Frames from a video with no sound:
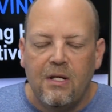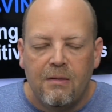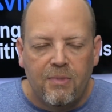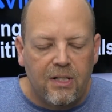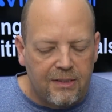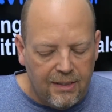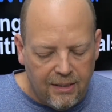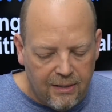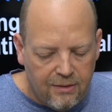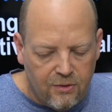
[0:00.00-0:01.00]
But
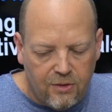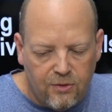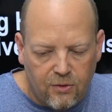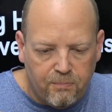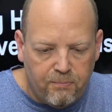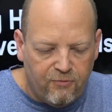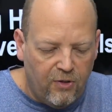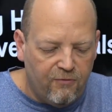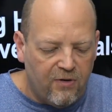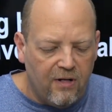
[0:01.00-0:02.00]
they're you
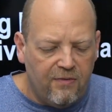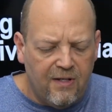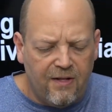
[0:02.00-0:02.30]
know, fairly thin.